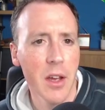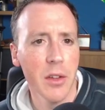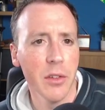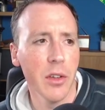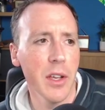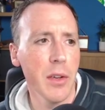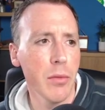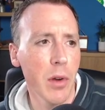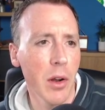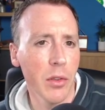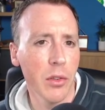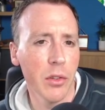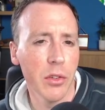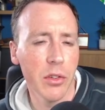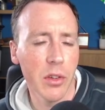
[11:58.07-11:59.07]
So he
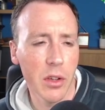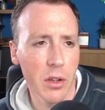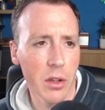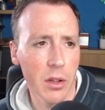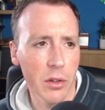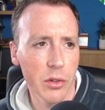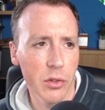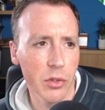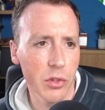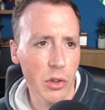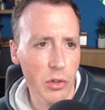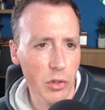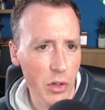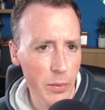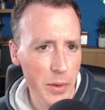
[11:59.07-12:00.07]
runs
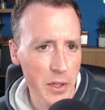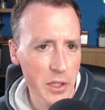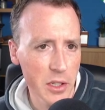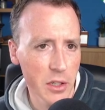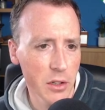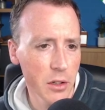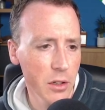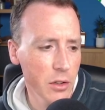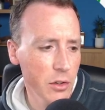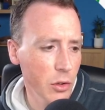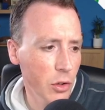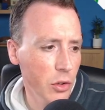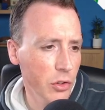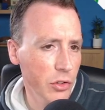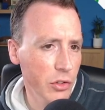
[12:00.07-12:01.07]

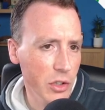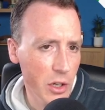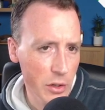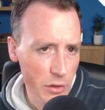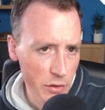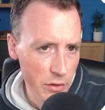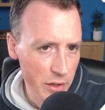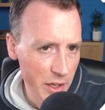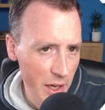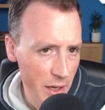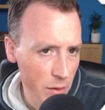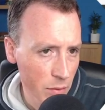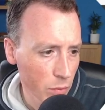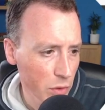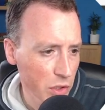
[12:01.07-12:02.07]

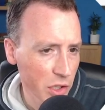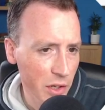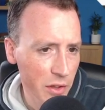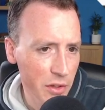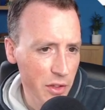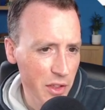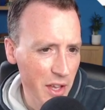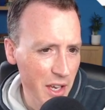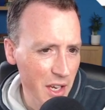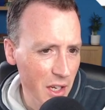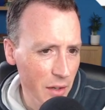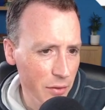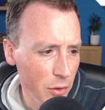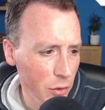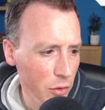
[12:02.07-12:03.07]
socialopinion.co.uk, which I think
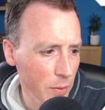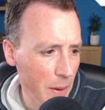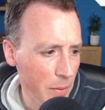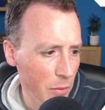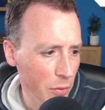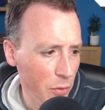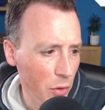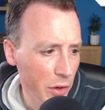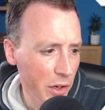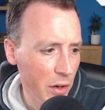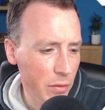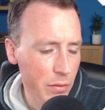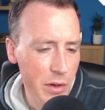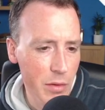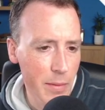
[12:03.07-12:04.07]
I've talked about before. I
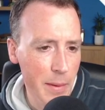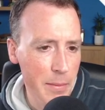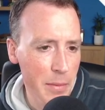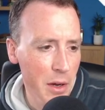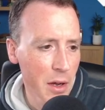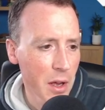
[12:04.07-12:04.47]
can't really remember.